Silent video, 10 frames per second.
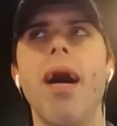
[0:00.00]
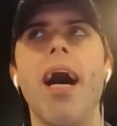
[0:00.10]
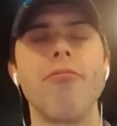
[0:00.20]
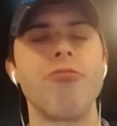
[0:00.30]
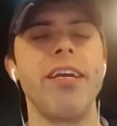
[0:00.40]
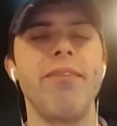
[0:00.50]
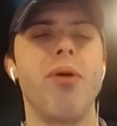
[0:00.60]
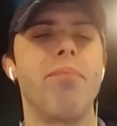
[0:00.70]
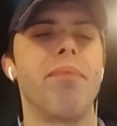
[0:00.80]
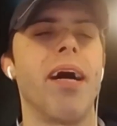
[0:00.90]
my, I
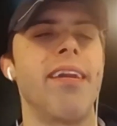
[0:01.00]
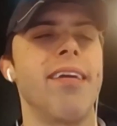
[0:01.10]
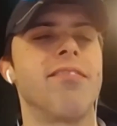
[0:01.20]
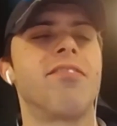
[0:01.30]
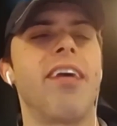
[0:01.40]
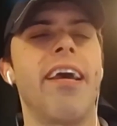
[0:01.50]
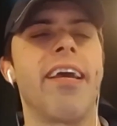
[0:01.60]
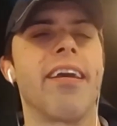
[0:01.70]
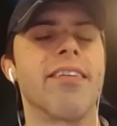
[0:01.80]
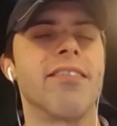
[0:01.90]
BREIT what Binance is
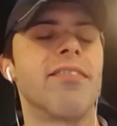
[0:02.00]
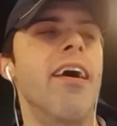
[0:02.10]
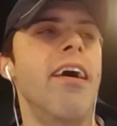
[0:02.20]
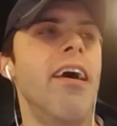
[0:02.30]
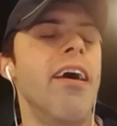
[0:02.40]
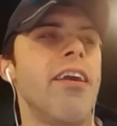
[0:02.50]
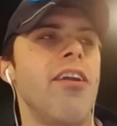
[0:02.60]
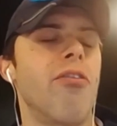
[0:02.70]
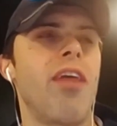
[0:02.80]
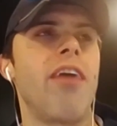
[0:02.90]
saying is,
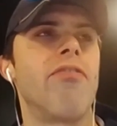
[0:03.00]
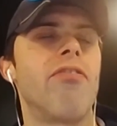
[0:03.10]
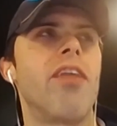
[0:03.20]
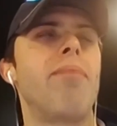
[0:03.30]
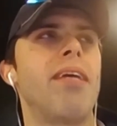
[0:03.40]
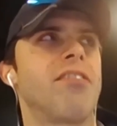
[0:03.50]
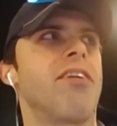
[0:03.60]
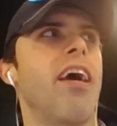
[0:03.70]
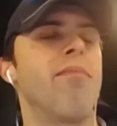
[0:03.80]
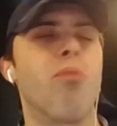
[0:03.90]
you know, they they
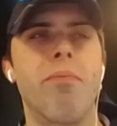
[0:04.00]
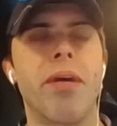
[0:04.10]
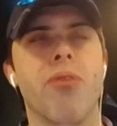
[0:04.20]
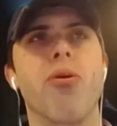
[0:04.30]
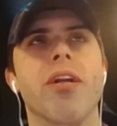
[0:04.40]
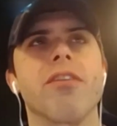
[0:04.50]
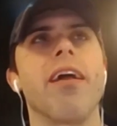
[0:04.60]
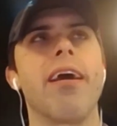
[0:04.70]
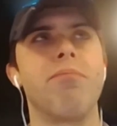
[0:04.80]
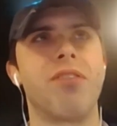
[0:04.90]
basically have more Bitcoin
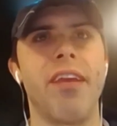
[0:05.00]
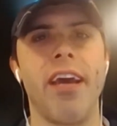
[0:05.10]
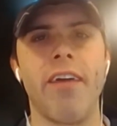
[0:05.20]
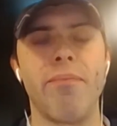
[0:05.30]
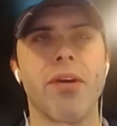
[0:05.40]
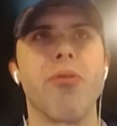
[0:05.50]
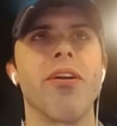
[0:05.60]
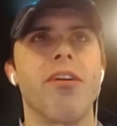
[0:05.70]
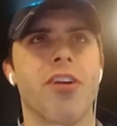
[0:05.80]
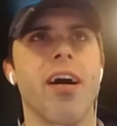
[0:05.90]
claims than they have
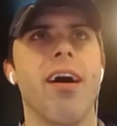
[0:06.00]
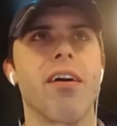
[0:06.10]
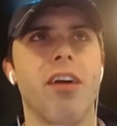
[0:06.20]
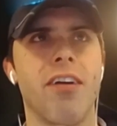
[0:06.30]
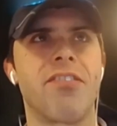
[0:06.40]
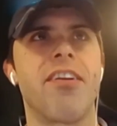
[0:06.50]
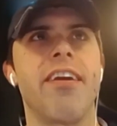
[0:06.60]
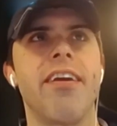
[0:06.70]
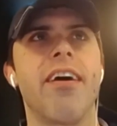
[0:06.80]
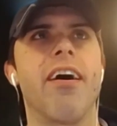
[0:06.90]
Bitcoin under
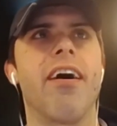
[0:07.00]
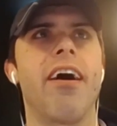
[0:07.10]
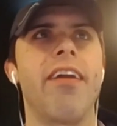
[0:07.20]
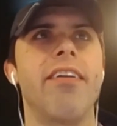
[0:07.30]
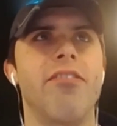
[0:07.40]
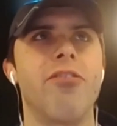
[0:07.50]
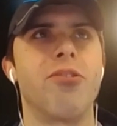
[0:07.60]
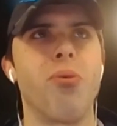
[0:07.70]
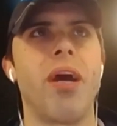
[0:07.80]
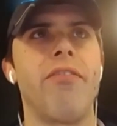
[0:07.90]
custody. Uh, and
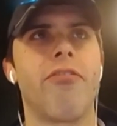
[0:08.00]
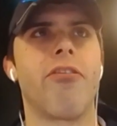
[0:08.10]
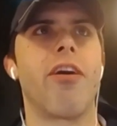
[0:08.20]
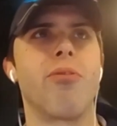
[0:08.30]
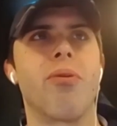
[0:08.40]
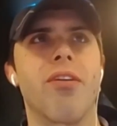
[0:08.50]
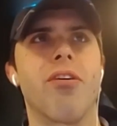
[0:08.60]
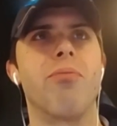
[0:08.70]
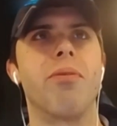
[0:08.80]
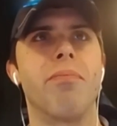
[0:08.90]
there's a way for everyone
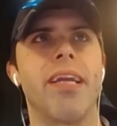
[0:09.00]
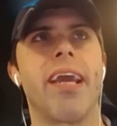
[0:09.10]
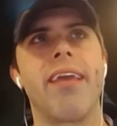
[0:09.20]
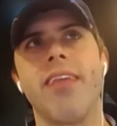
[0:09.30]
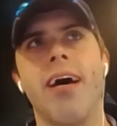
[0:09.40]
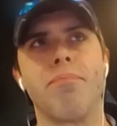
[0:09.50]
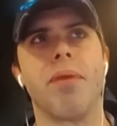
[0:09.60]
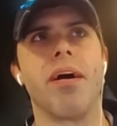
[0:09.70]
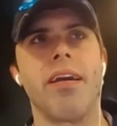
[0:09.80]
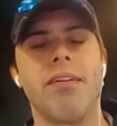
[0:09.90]
at home to mitigate that
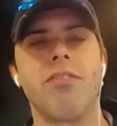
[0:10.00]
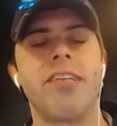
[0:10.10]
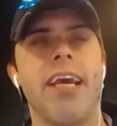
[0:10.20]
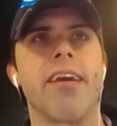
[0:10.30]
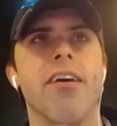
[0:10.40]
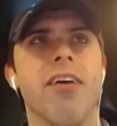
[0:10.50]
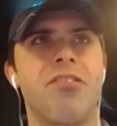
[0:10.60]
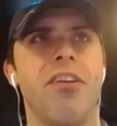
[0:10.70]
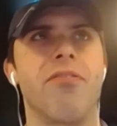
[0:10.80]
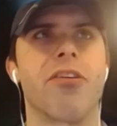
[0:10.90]
by taking
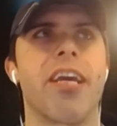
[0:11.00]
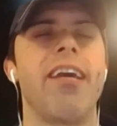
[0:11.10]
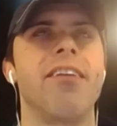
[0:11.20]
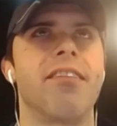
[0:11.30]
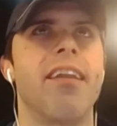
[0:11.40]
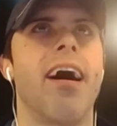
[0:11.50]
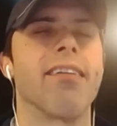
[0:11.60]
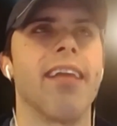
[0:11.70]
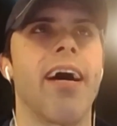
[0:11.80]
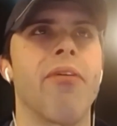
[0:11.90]
custody of their keys and
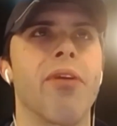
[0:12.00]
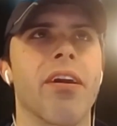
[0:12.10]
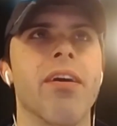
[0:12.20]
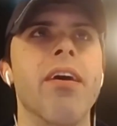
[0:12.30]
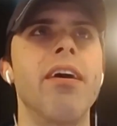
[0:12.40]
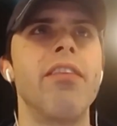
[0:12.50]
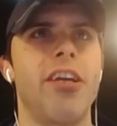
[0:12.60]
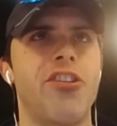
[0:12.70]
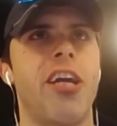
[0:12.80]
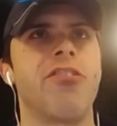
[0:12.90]
not allowing
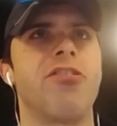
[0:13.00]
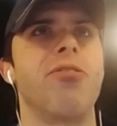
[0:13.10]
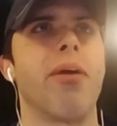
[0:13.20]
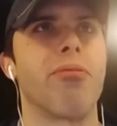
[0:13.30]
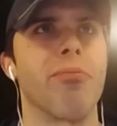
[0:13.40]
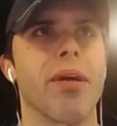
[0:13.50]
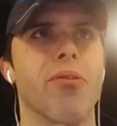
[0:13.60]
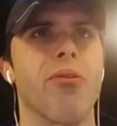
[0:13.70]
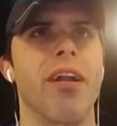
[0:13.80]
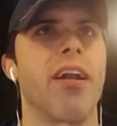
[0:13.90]
the exchange to do that with your
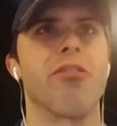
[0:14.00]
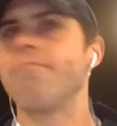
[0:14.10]
Bitcoin.